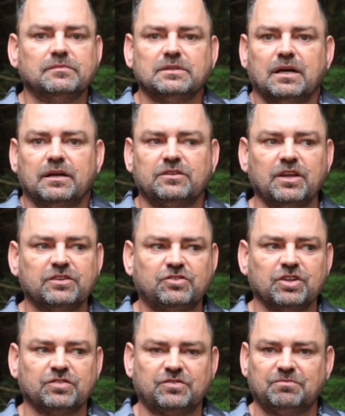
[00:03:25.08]
It's
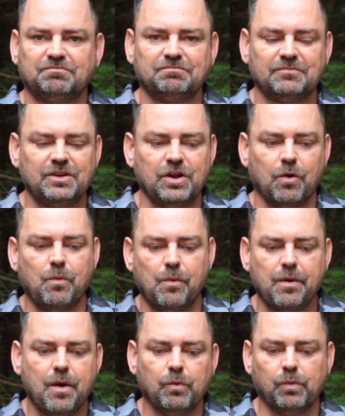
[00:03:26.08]
just,
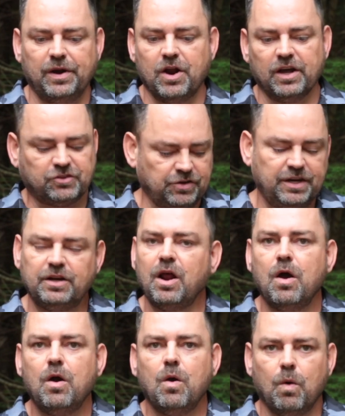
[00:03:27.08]
when not treated,
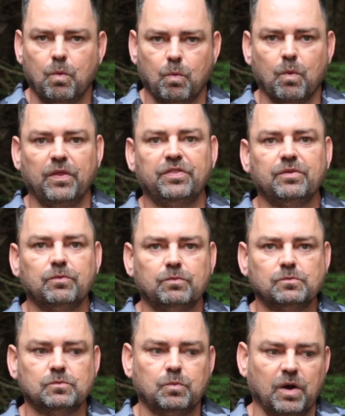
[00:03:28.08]
one
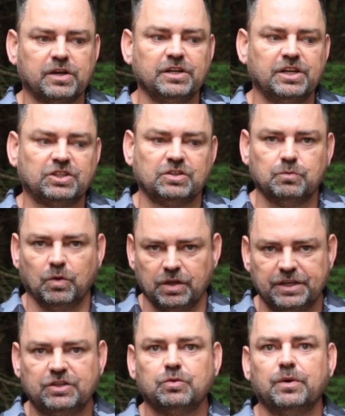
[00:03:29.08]
condition will
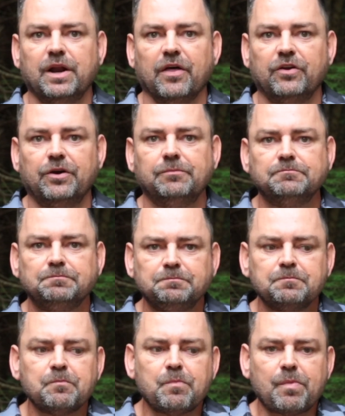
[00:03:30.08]
lead to another.
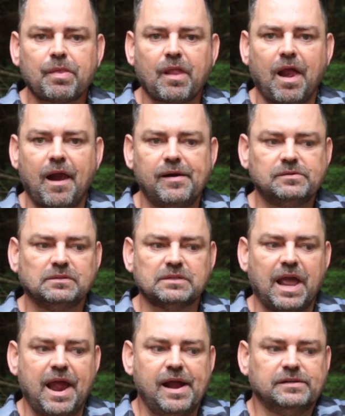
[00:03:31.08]

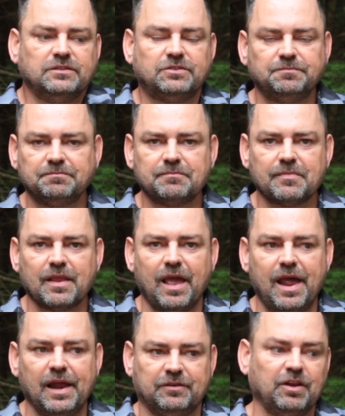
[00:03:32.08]
And
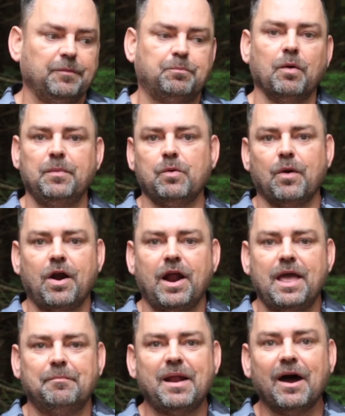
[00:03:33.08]
it put me where
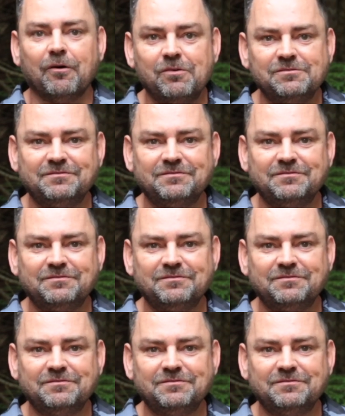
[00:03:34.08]
I am now.